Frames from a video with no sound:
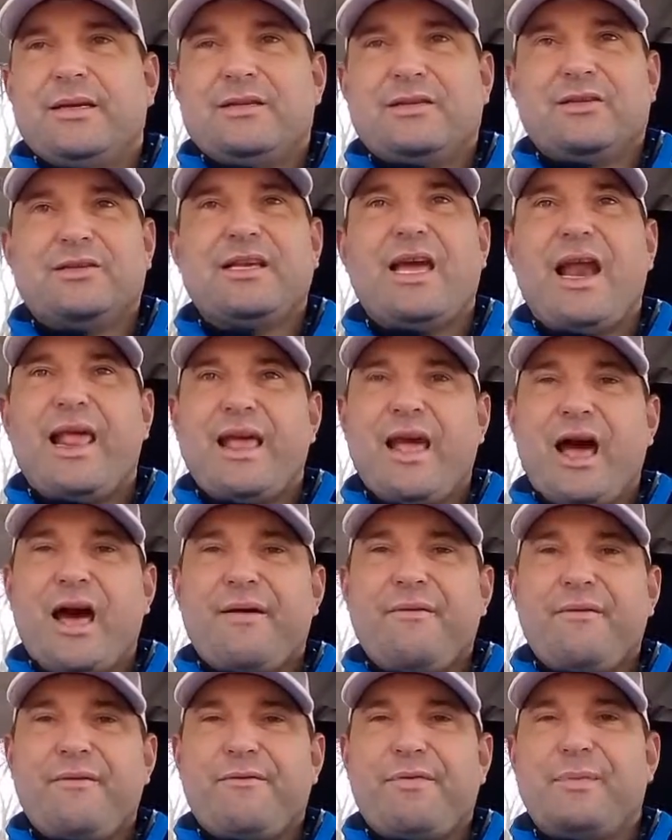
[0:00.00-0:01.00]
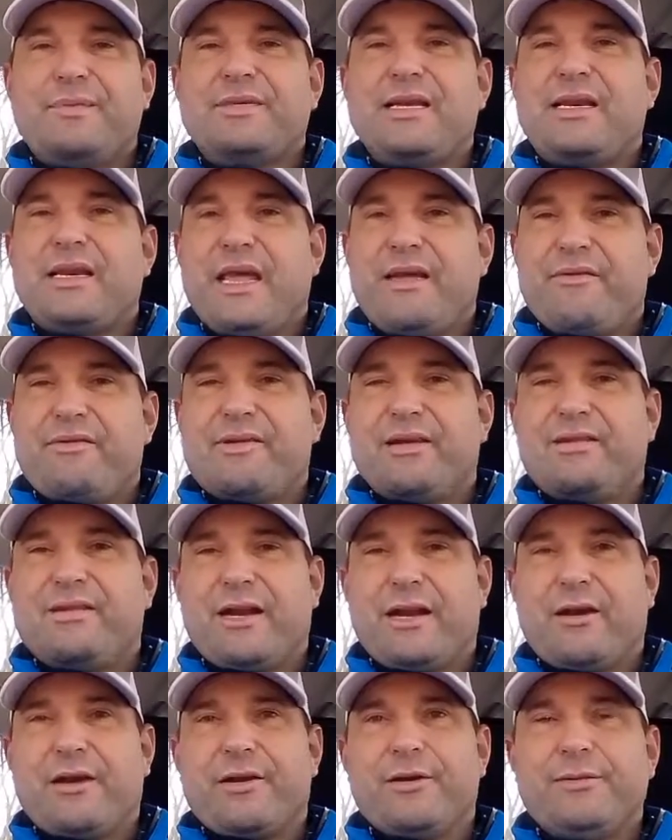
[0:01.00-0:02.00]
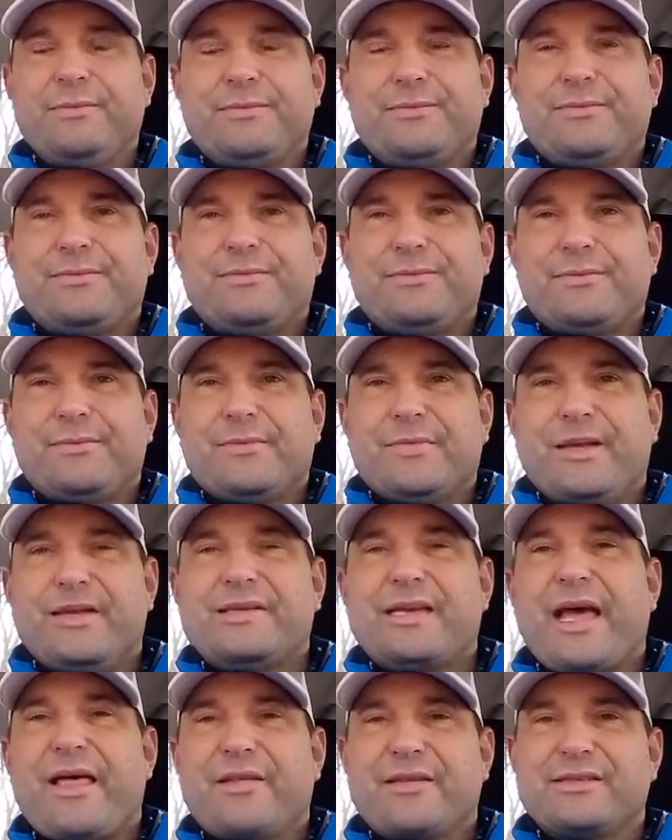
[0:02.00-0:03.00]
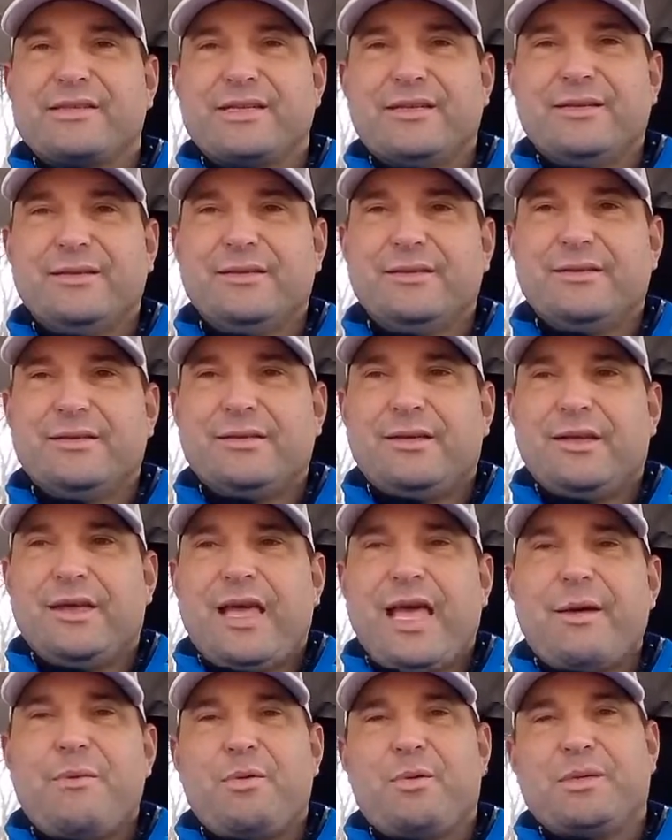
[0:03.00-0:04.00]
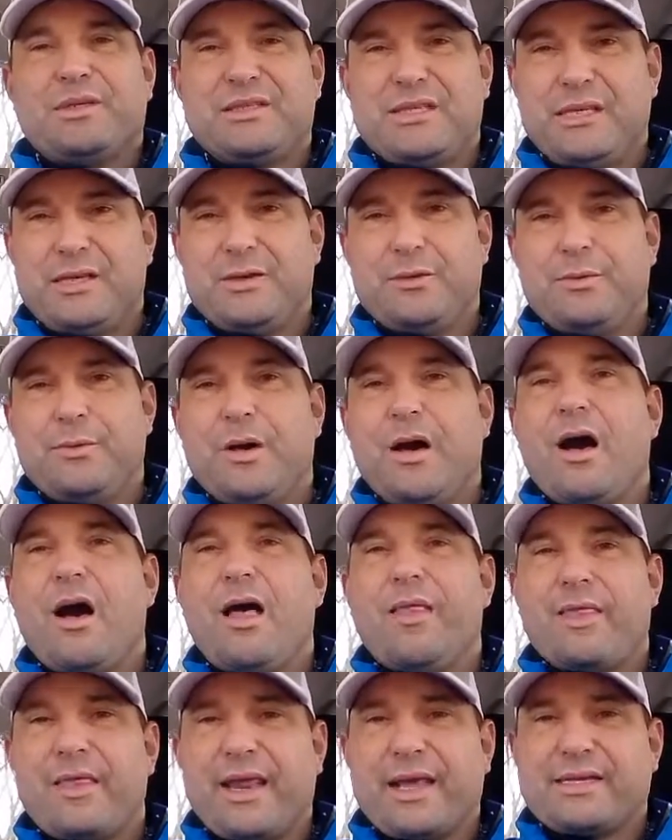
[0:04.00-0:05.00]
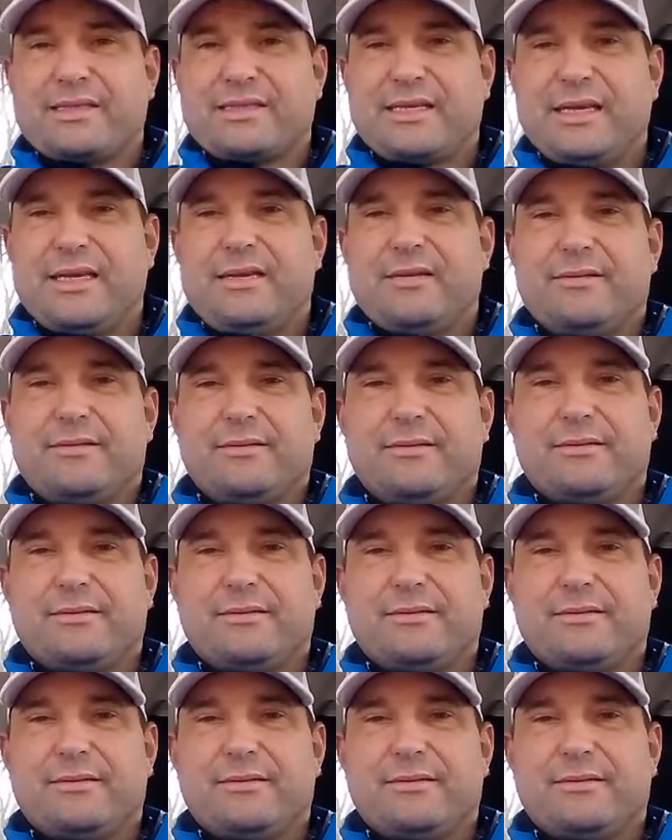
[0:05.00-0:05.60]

So signing off from St. David's, Ontario, is Alex here, and we will see you on the next tee.